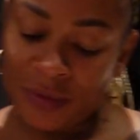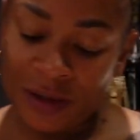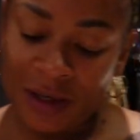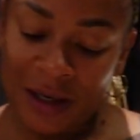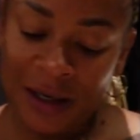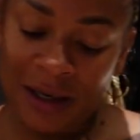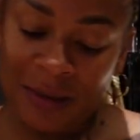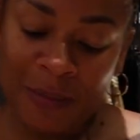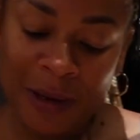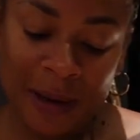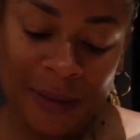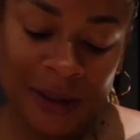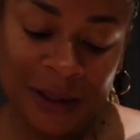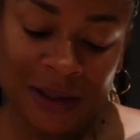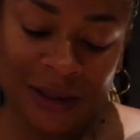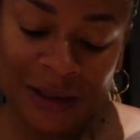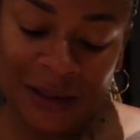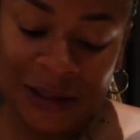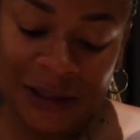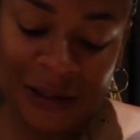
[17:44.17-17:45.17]
And baby,
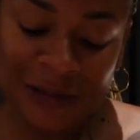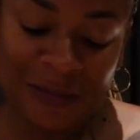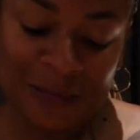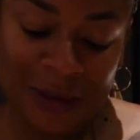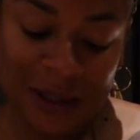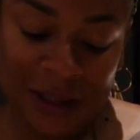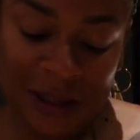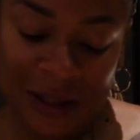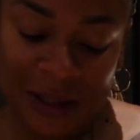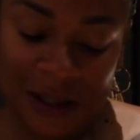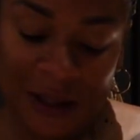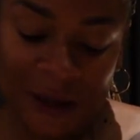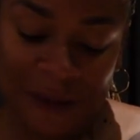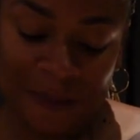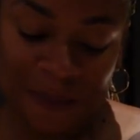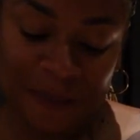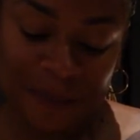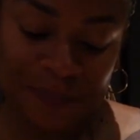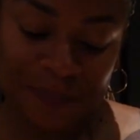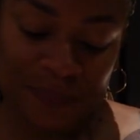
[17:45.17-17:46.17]
it's
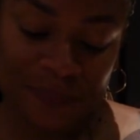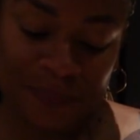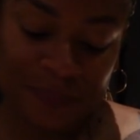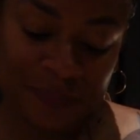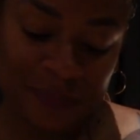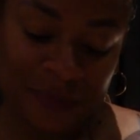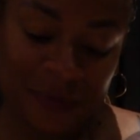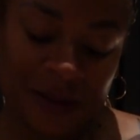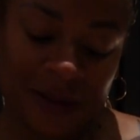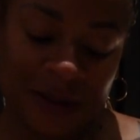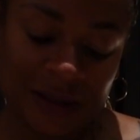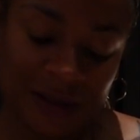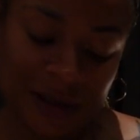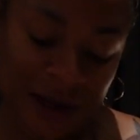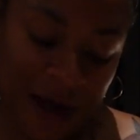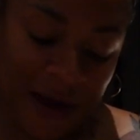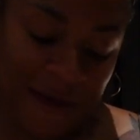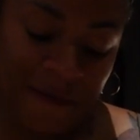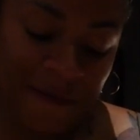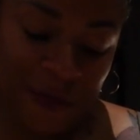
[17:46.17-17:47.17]
smelling
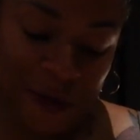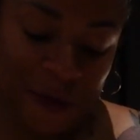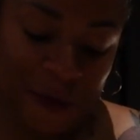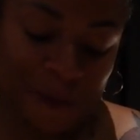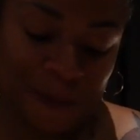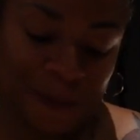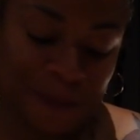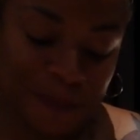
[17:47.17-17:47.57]
delightful.